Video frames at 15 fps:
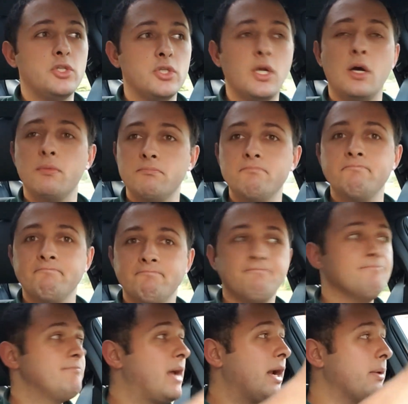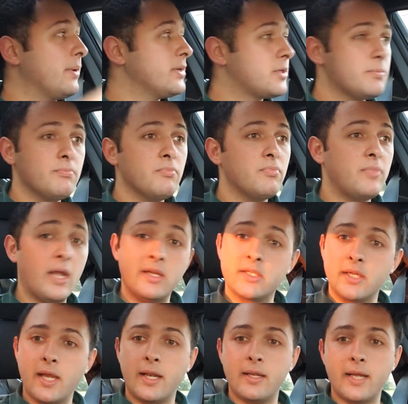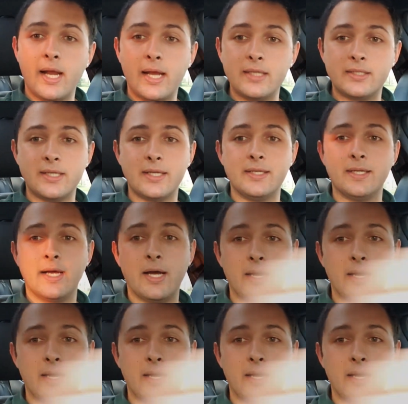So anyways, thanks again, guys, and